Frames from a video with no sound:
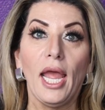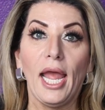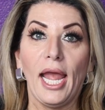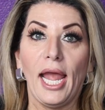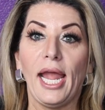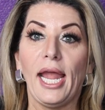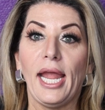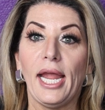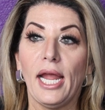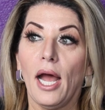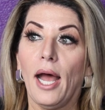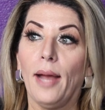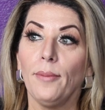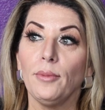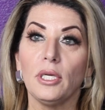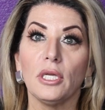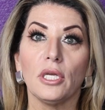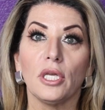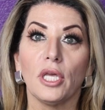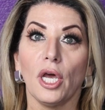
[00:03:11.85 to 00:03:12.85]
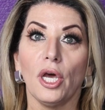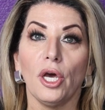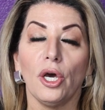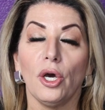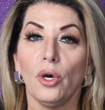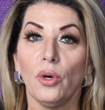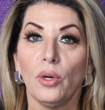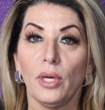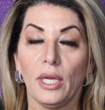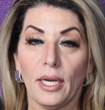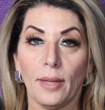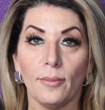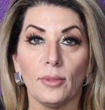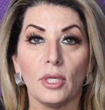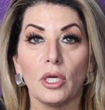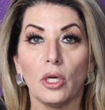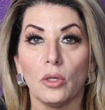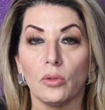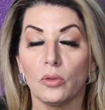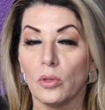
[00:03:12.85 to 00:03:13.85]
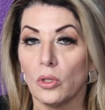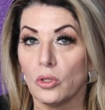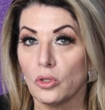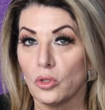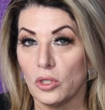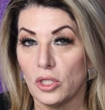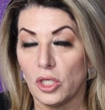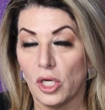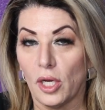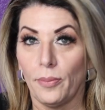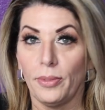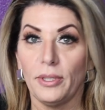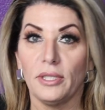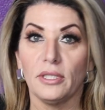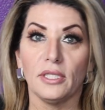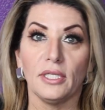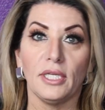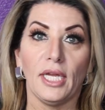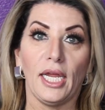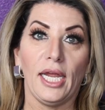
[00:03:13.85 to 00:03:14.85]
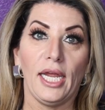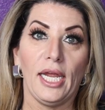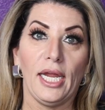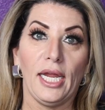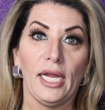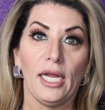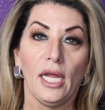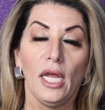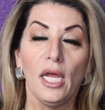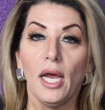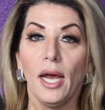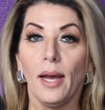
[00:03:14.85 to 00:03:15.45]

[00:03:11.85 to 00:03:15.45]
hey, I'm going to go and I'm going to go grocery shopping today.